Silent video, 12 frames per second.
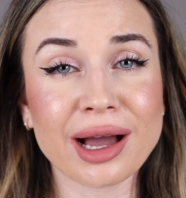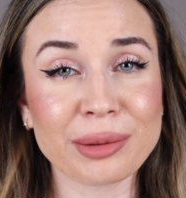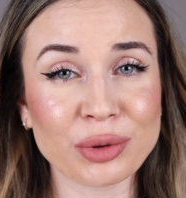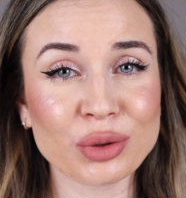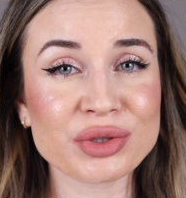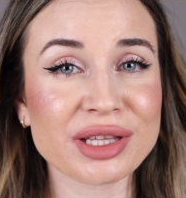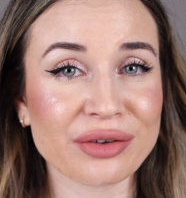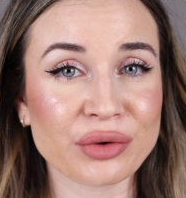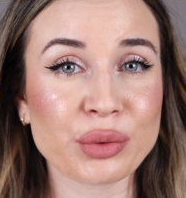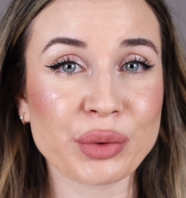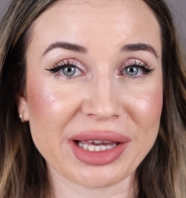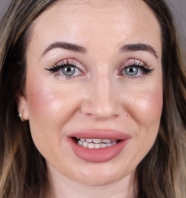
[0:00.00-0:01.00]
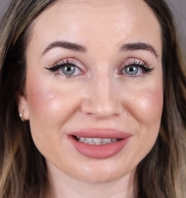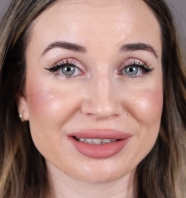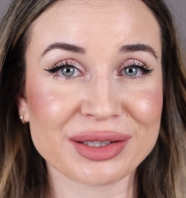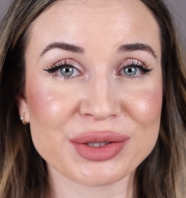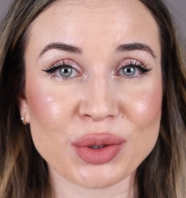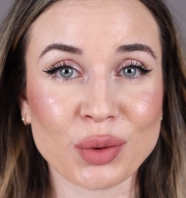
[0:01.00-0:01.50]
I post every week,
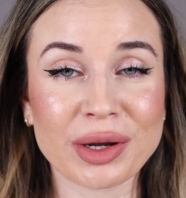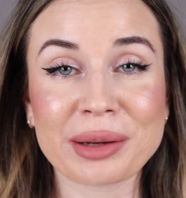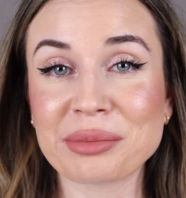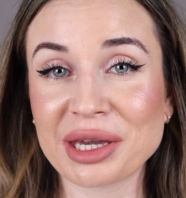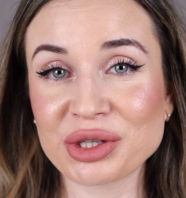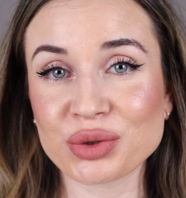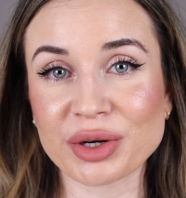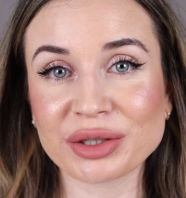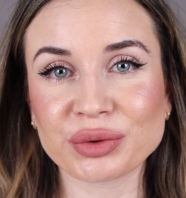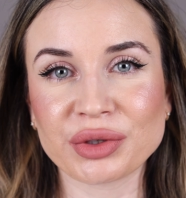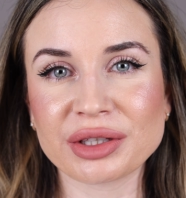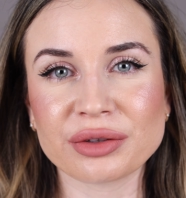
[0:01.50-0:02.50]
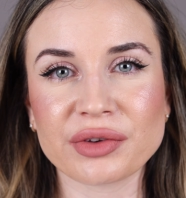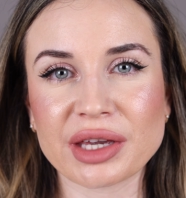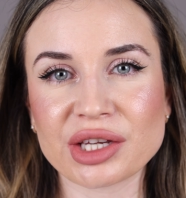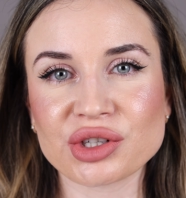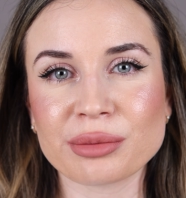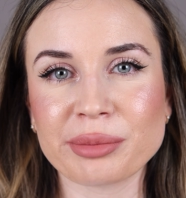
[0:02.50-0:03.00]
so make sure to hit the
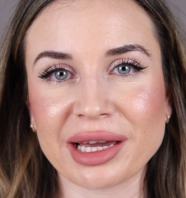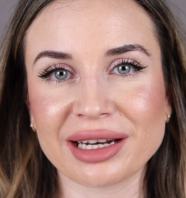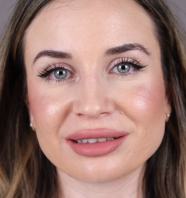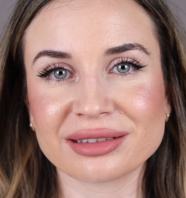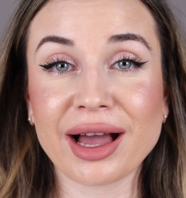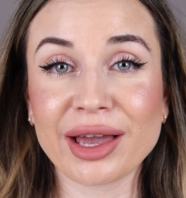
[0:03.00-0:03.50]
notification bell.